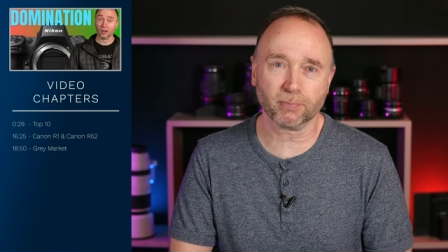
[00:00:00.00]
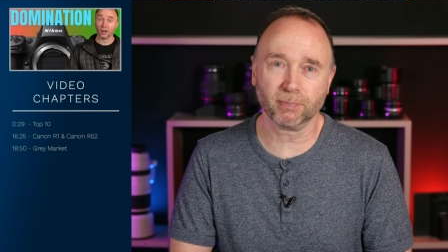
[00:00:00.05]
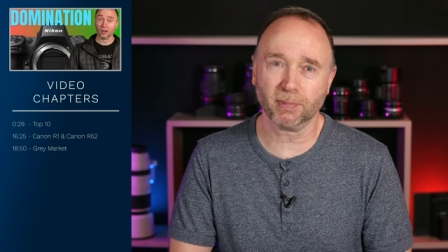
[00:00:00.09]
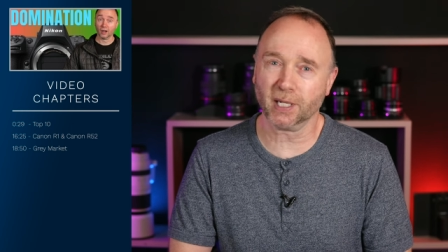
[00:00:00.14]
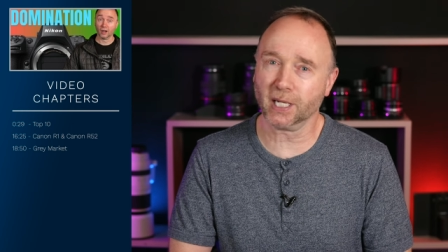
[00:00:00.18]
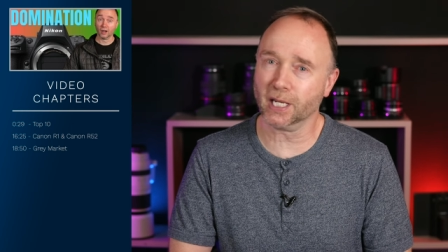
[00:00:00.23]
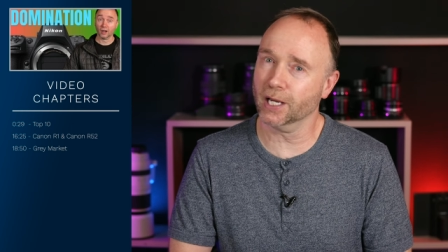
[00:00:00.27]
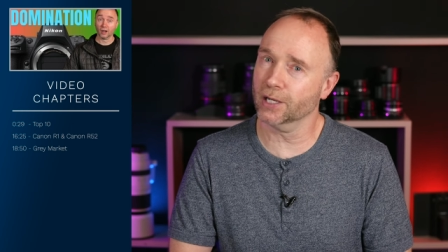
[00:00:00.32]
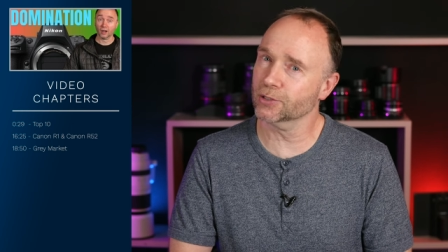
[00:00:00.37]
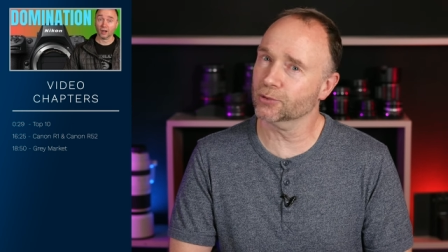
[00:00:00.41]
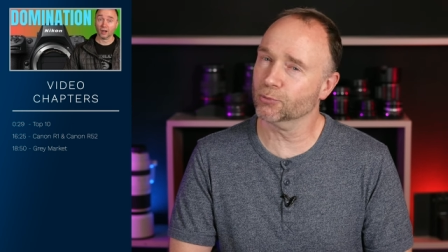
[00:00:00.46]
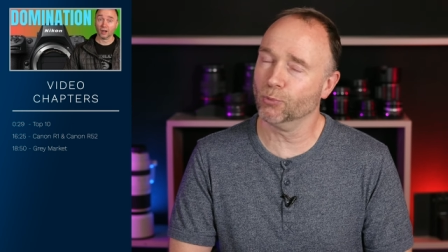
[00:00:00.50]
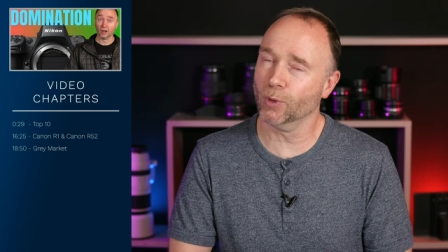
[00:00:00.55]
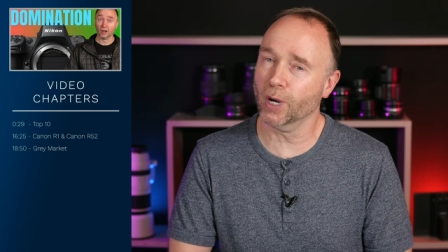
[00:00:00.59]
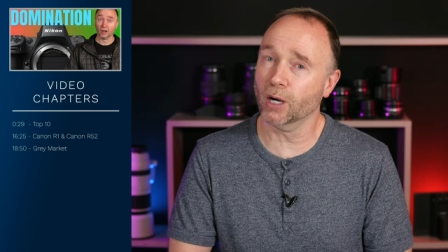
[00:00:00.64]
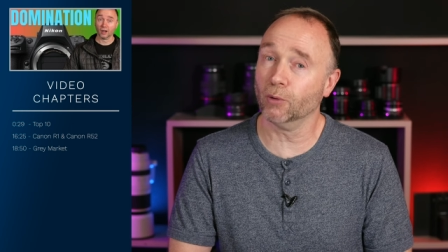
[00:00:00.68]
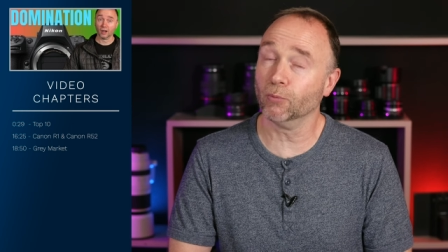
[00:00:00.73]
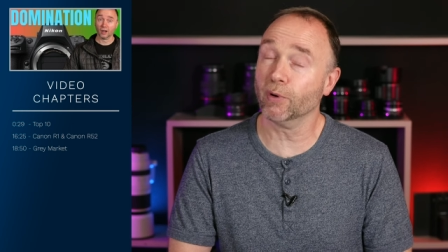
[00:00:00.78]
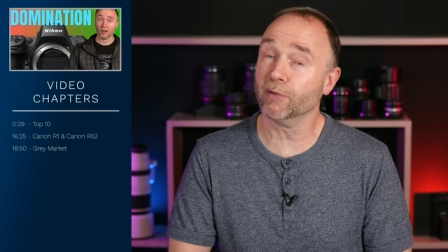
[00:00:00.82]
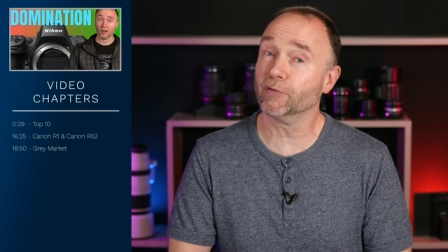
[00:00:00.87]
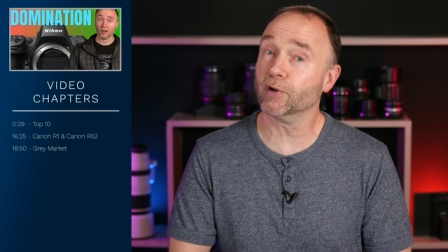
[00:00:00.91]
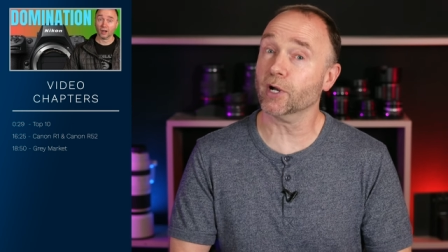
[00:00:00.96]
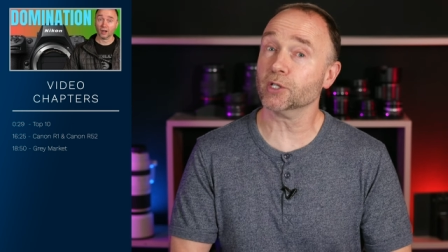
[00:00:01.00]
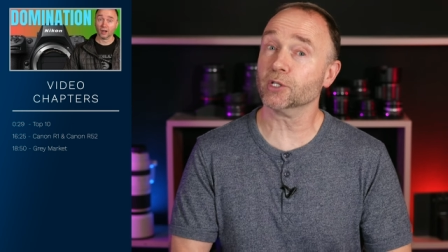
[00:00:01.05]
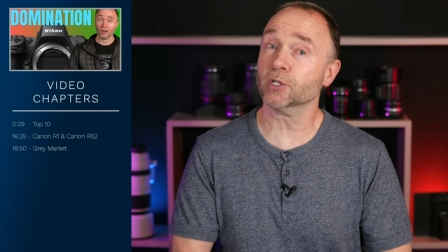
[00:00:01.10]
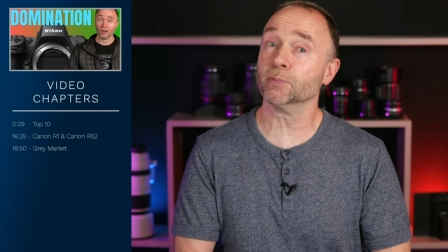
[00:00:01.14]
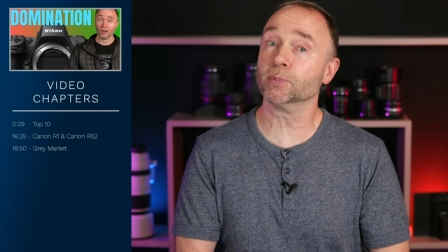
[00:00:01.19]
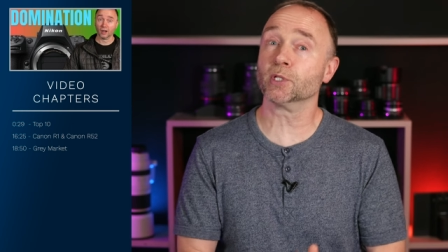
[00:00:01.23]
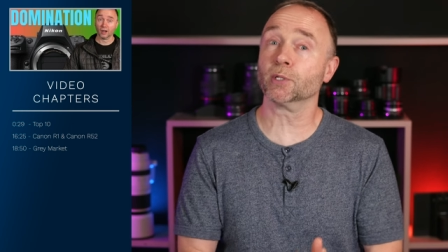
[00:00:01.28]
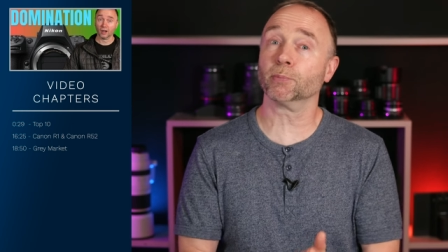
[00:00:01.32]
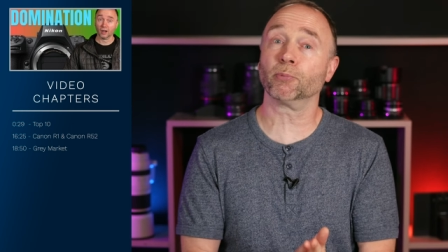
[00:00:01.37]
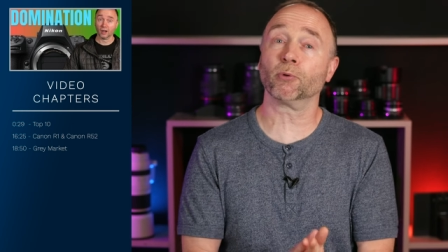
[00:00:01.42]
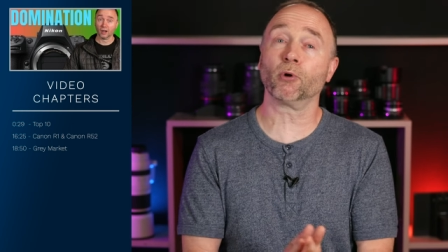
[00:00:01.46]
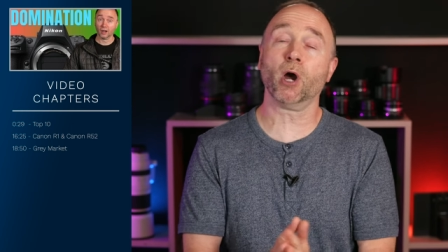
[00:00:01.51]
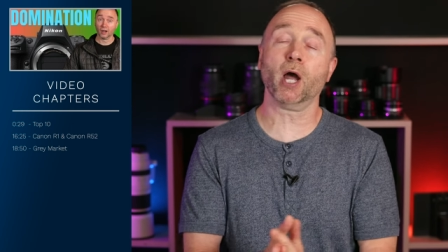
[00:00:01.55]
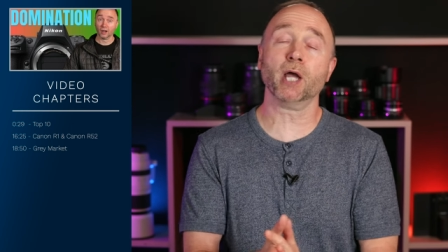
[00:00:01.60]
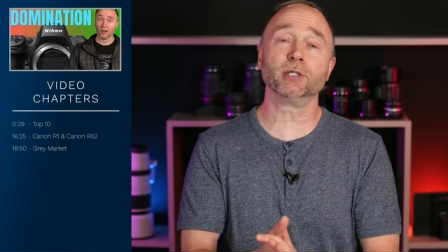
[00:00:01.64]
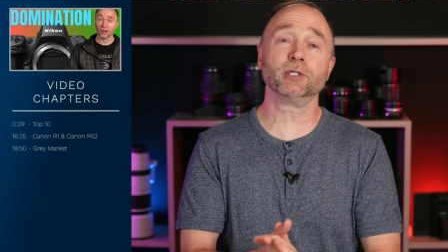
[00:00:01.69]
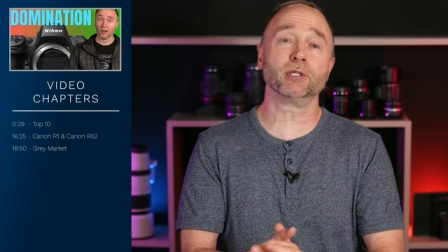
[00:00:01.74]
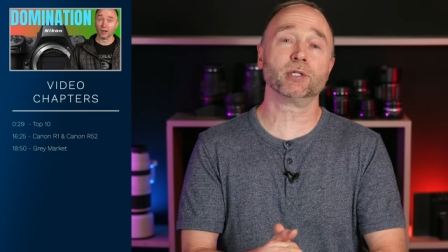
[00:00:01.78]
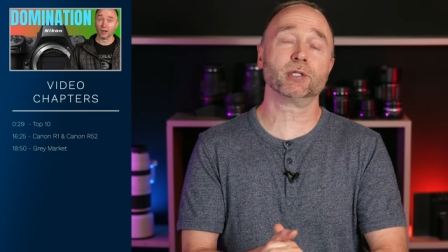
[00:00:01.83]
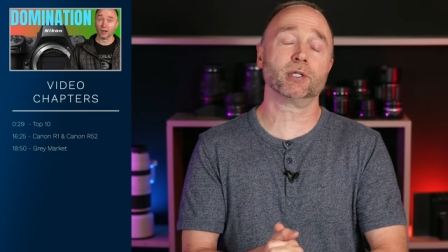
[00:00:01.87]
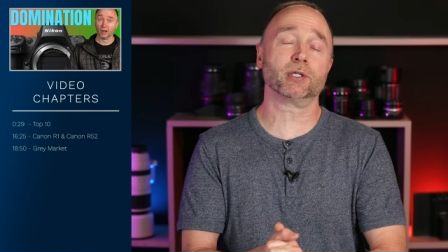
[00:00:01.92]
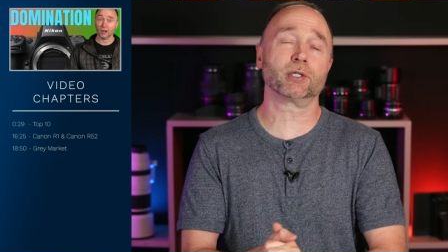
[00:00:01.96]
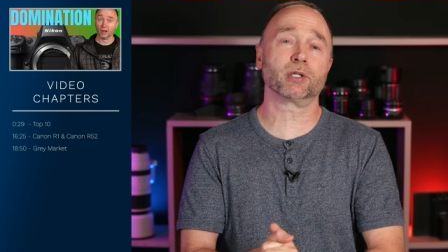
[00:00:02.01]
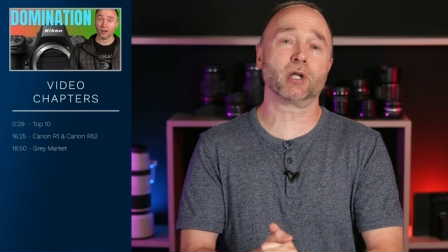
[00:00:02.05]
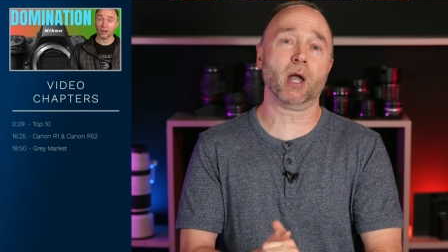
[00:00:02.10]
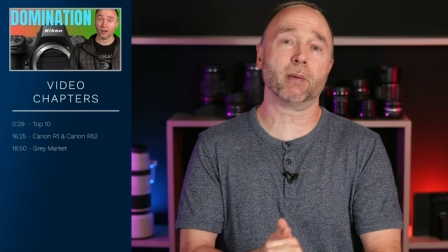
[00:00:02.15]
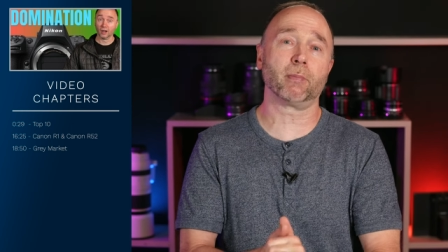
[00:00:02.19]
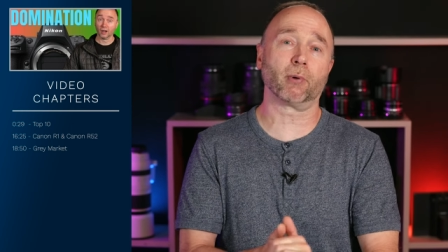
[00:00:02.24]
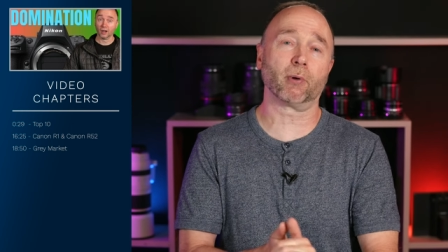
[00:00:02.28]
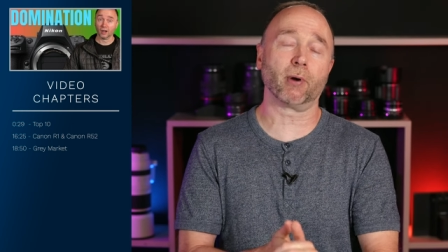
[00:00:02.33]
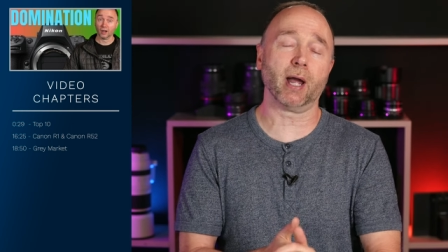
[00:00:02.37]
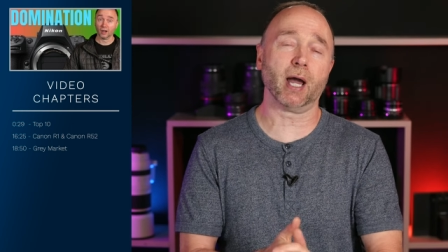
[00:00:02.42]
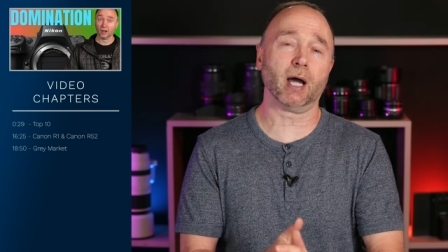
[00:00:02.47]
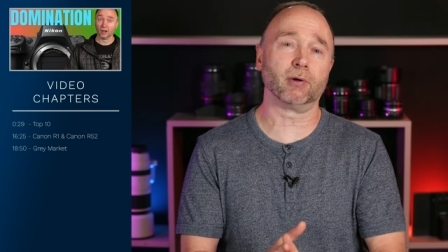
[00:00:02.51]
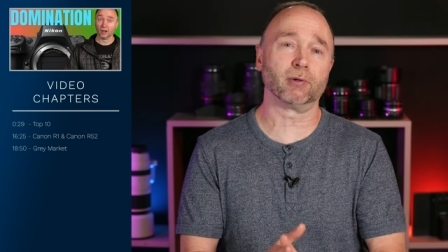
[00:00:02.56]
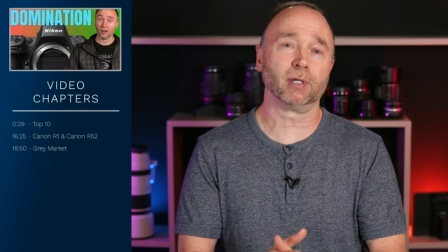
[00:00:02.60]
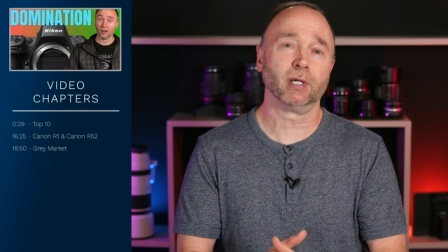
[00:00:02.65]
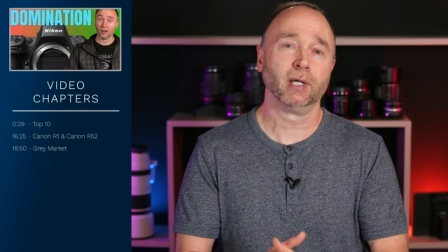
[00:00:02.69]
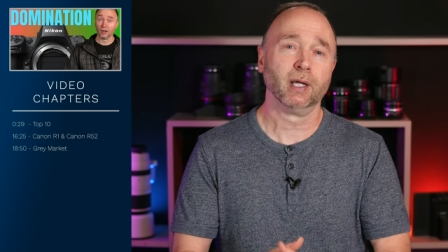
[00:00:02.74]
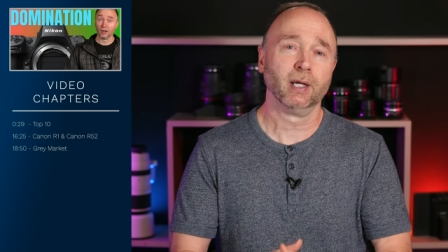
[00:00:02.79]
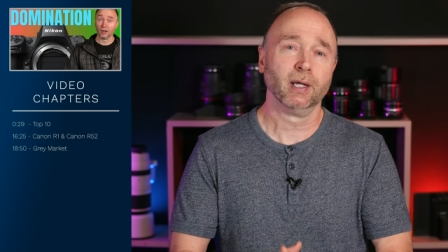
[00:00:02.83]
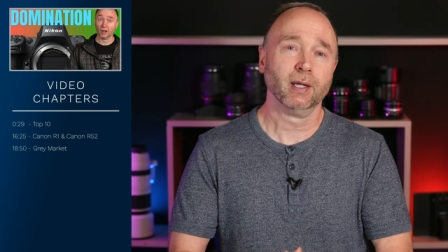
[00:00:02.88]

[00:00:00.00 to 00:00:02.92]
Because, well, we've got some surprises this time around.